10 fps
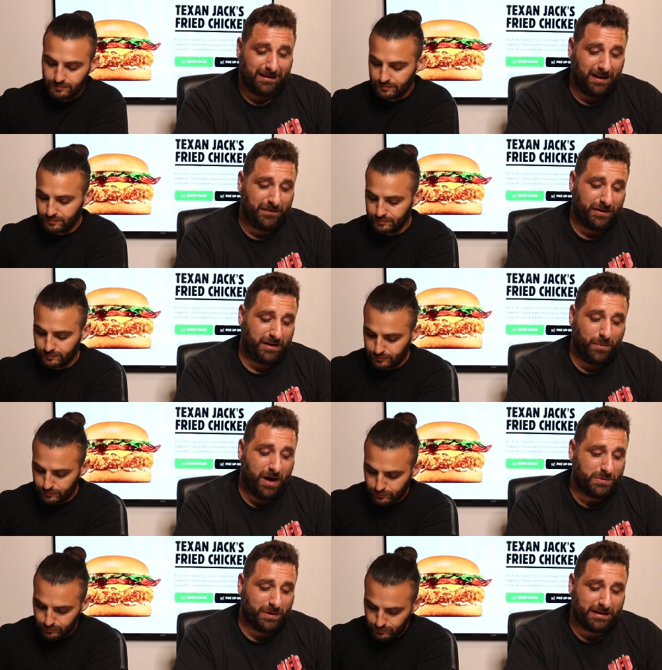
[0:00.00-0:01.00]
Speaker 1: You know, you
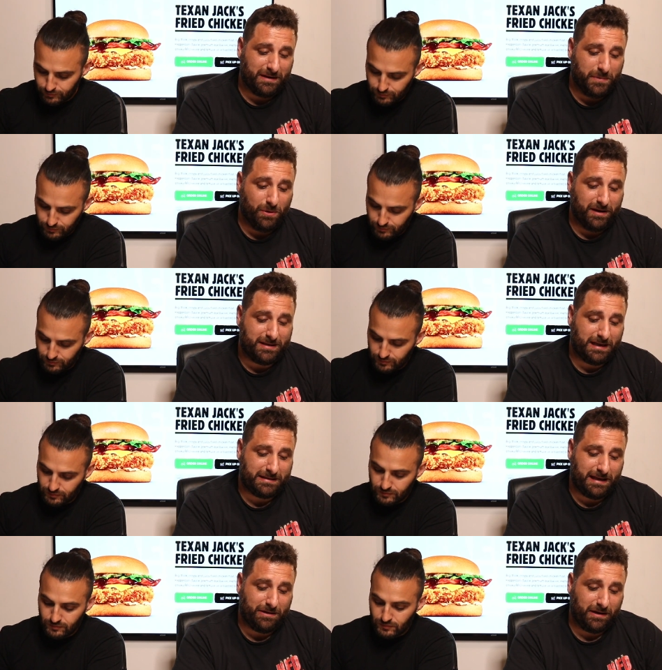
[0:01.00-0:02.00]
might as well get the meal at
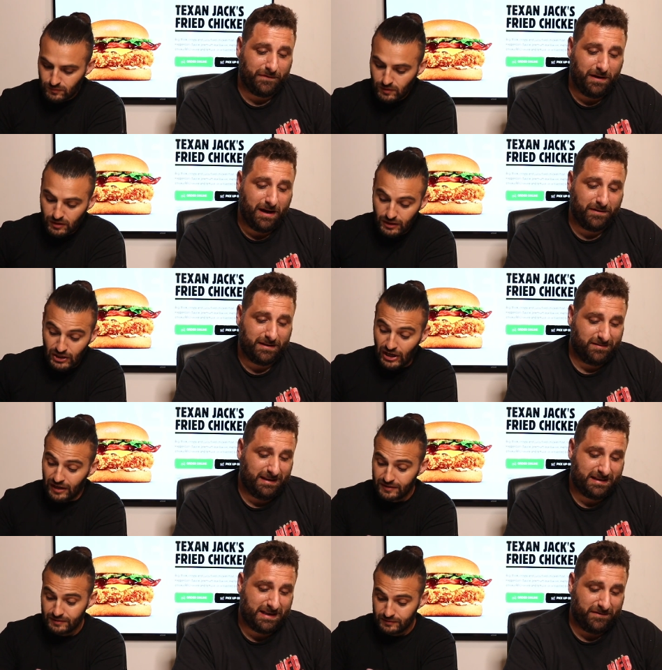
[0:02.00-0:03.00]
$16.95. Yeah.
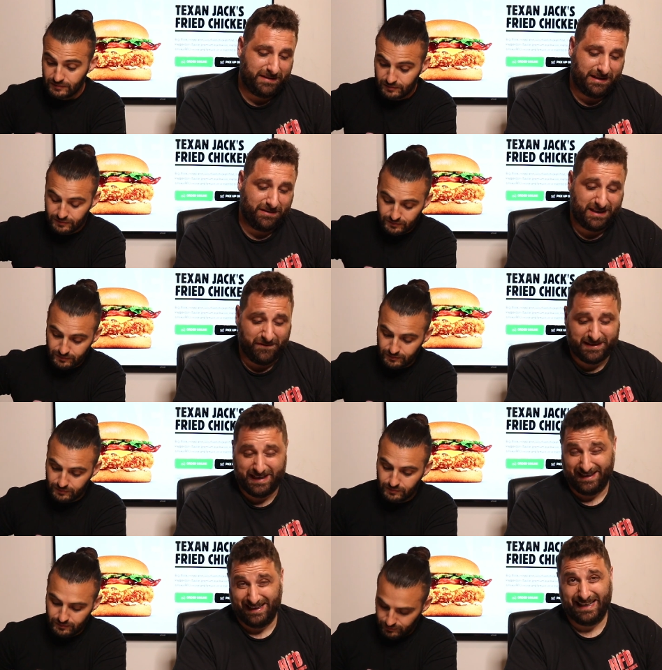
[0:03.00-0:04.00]
At least
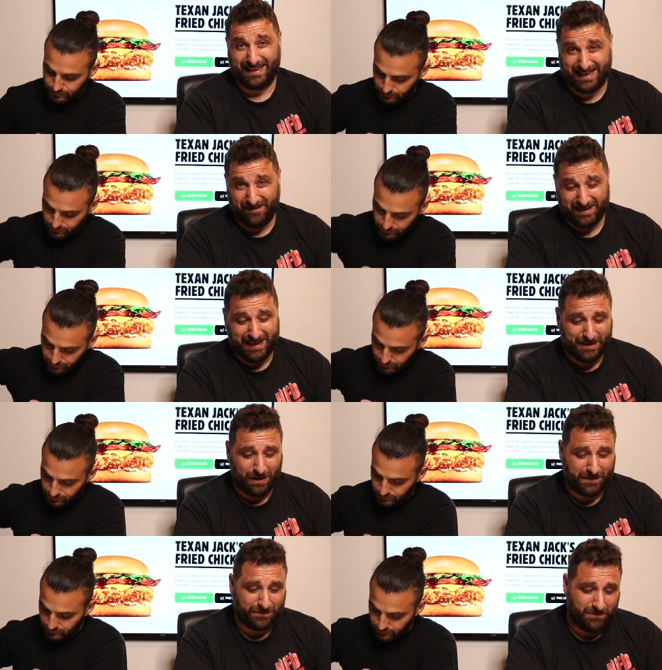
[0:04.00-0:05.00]

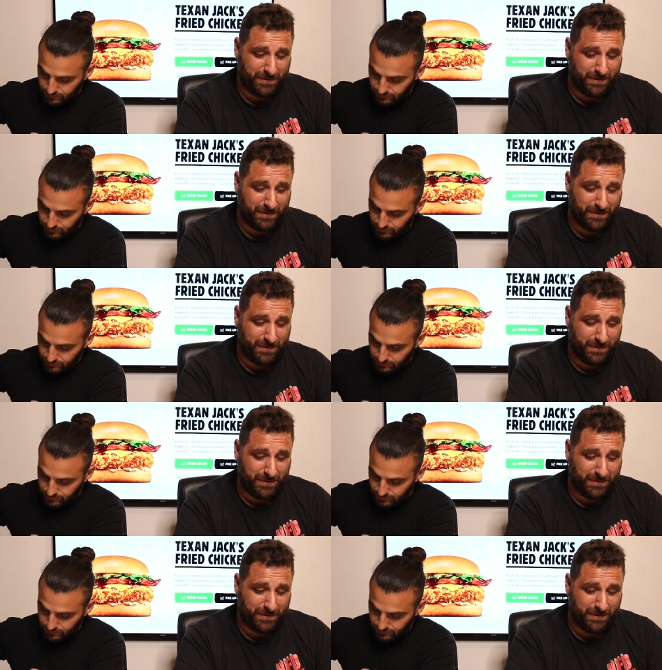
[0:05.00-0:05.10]
$17 for a